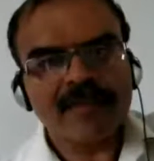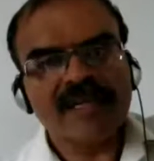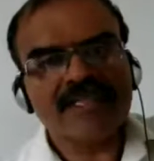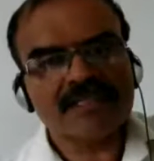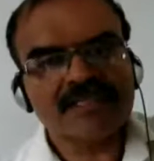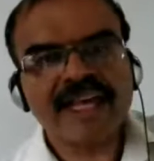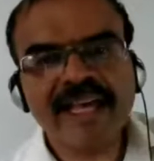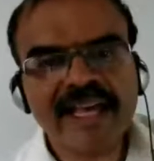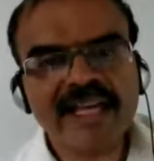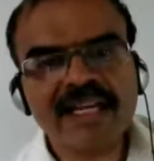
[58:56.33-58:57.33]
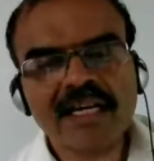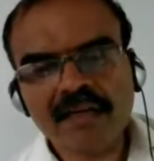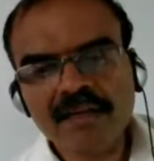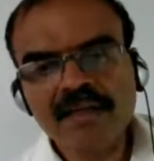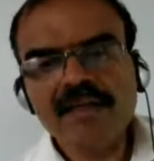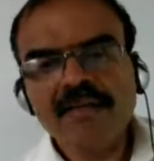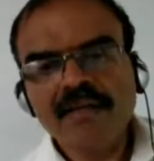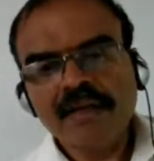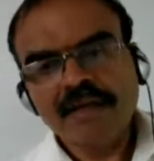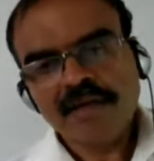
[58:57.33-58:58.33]
there
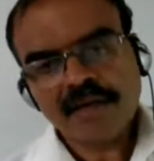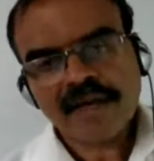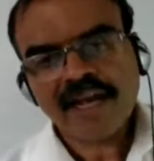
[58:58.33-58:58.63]
can